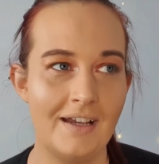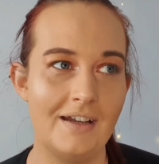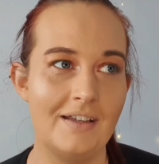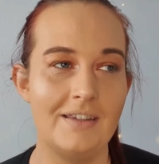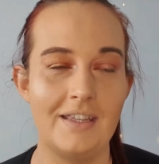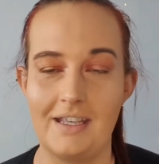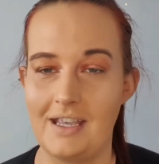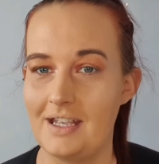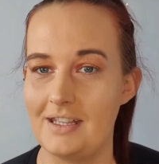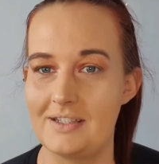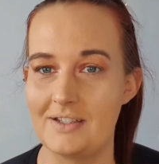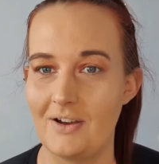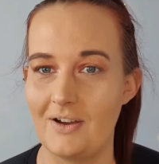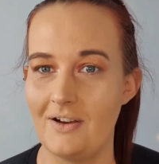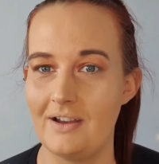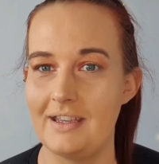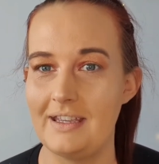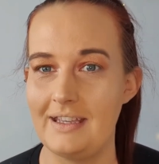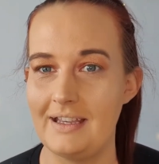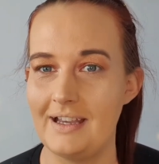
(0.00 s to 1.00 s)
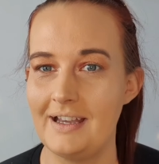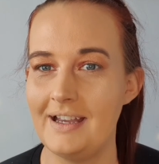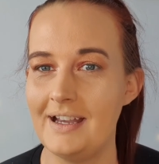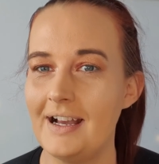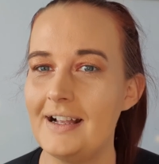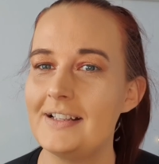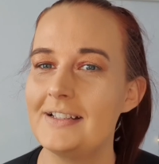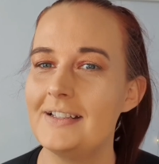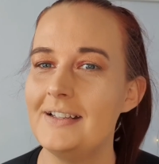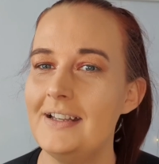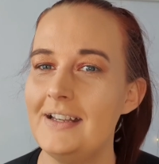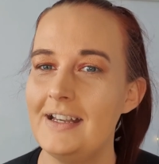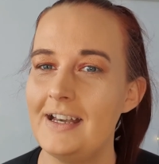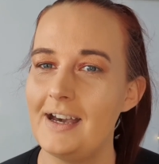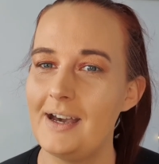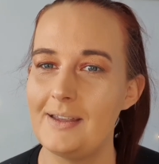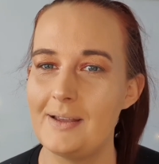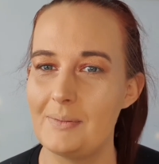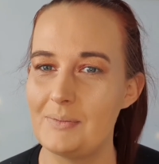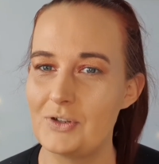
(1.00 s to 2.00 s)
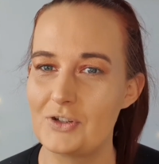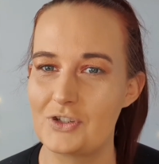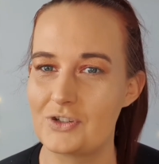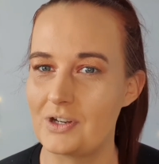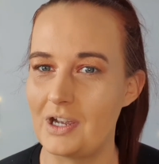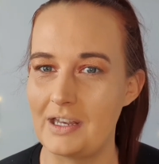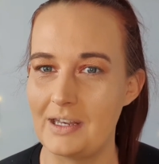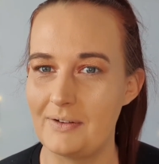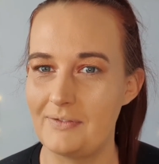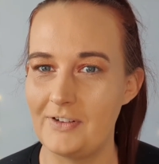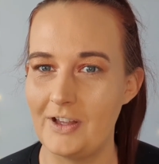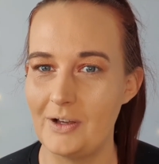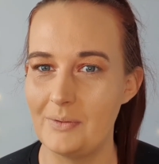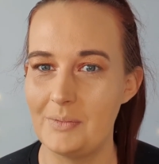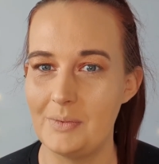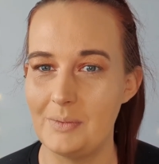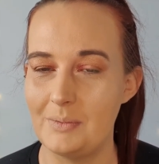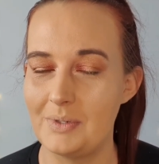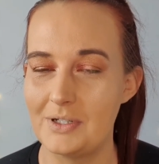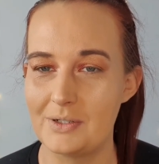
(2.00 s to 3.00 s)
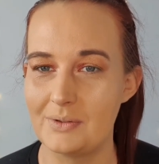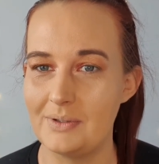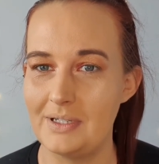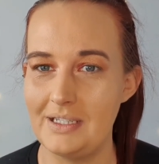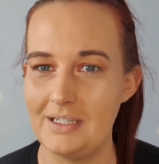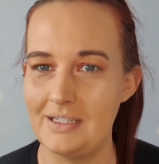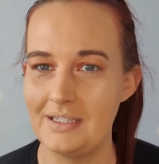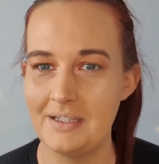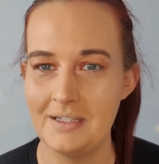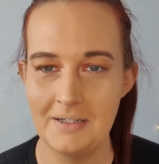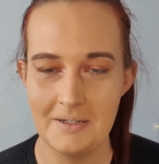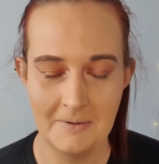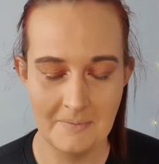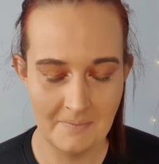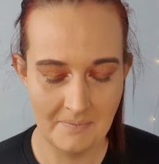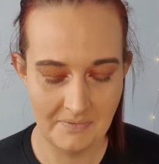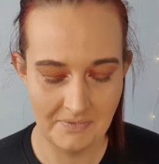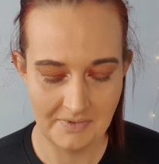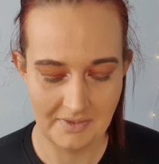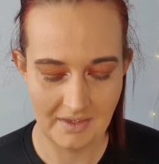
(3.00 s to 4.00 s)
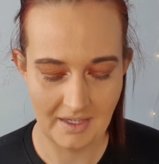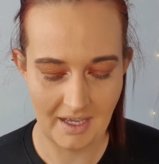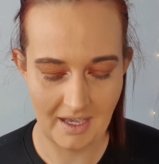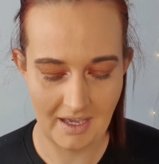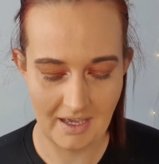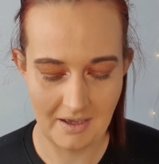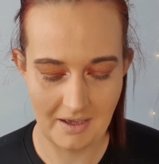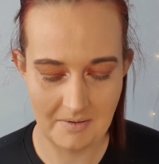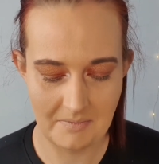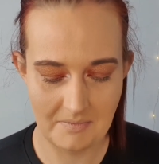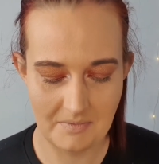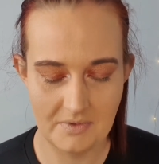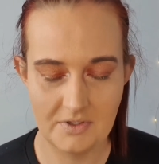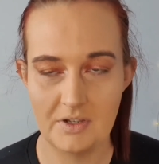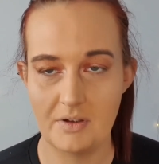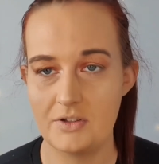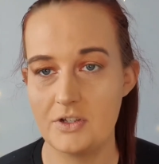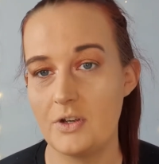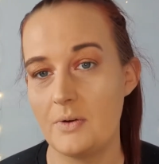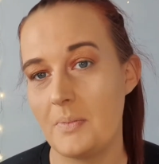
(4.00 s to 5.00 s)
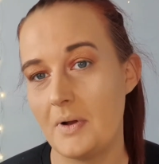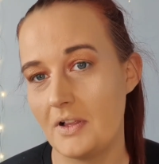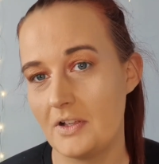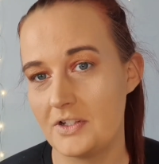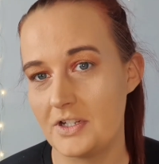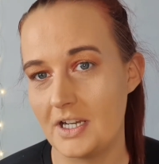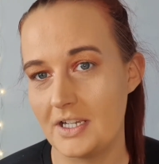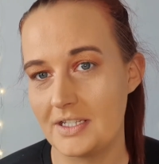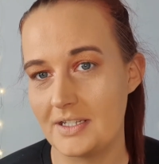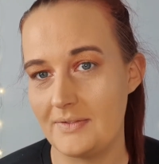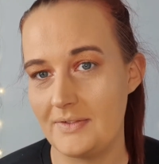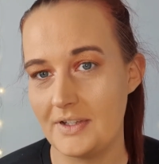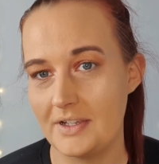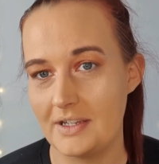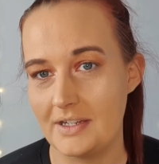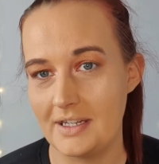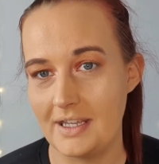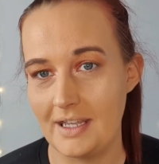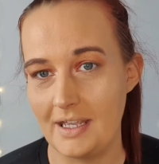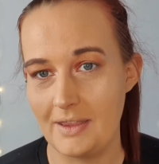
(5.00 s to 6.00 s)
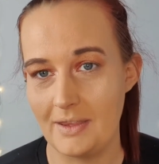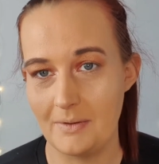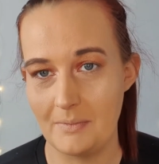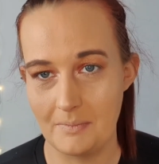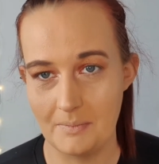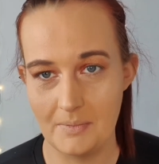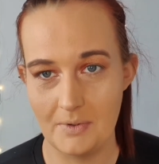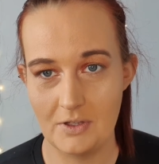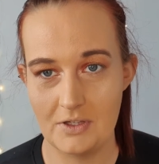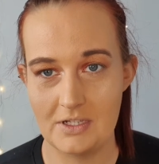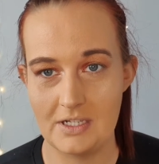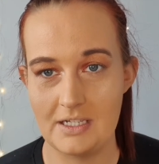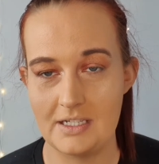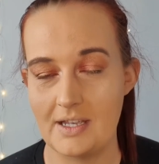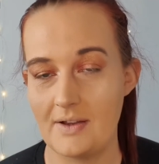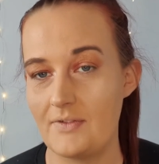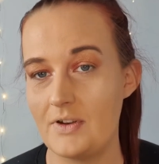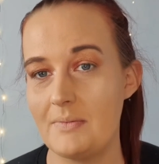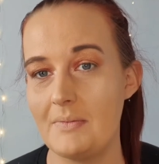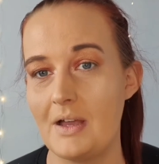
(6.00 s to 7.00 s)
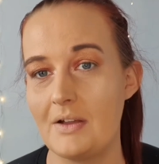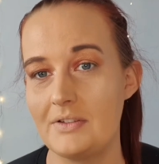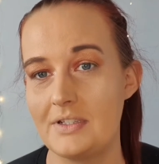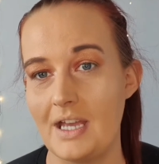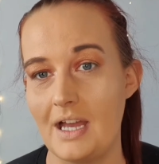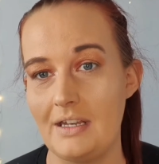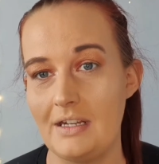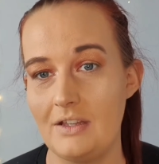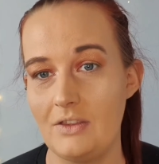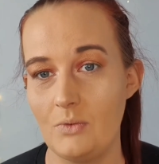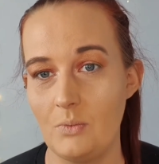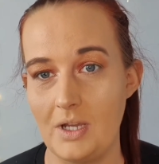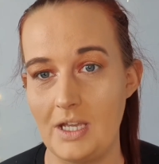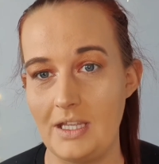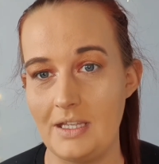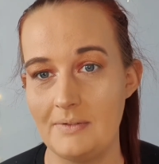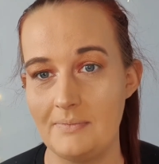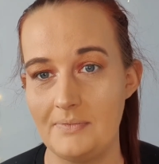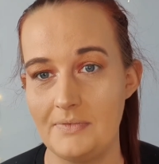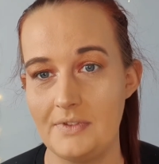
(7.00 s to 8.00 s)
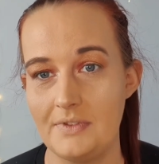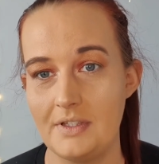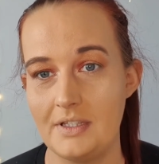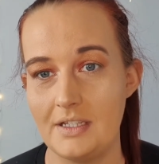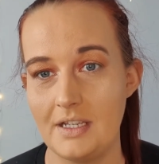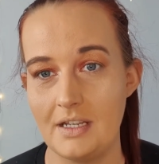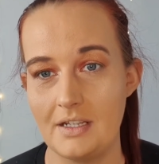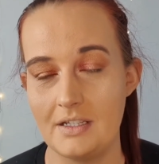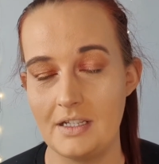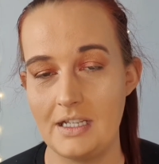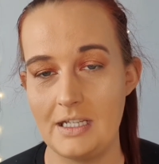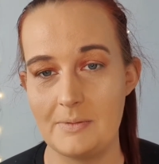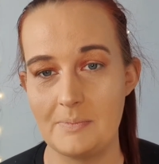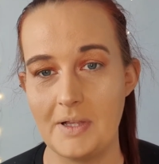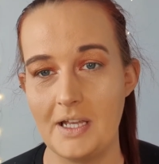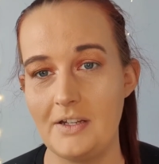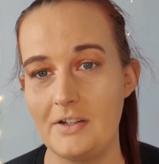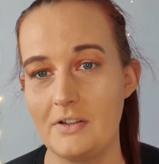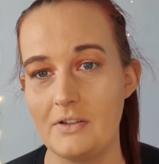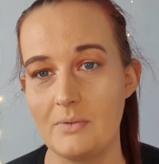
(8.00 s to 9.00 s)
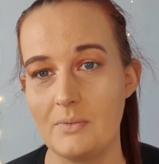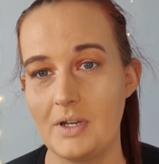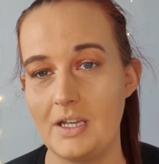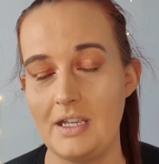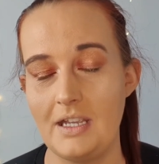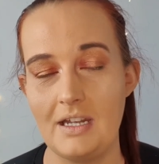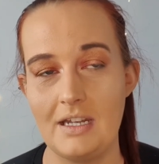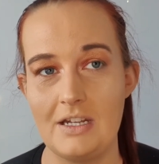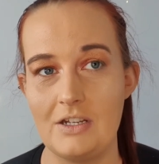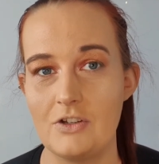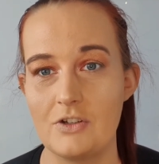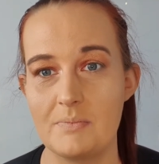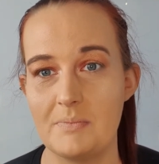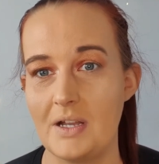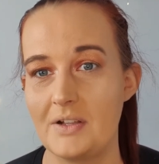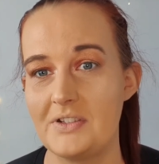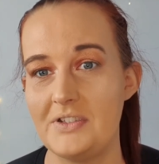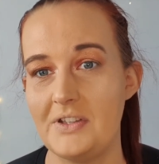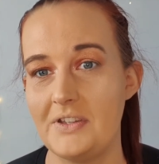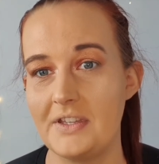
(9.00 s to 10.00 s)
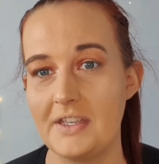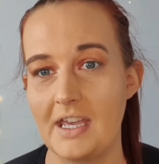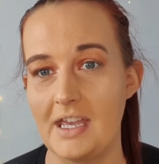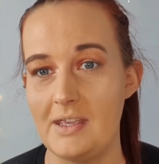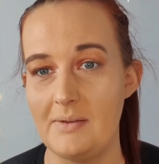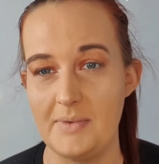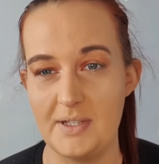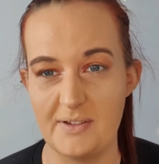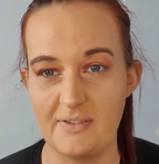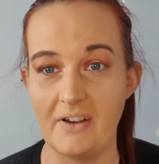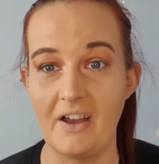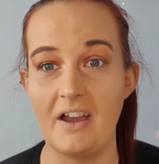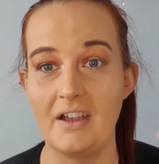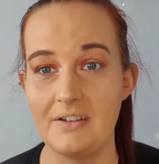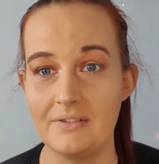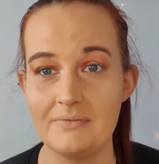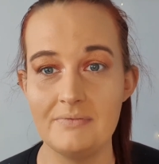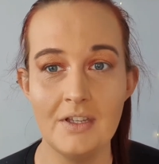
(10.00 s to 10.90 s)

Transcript: the kids are here and I'm just trying to film in between. So I do apologise if you can hear them, but he's having a meltdown at the Wii. He's playing on the Wii and he's just melting at the game. He's fine.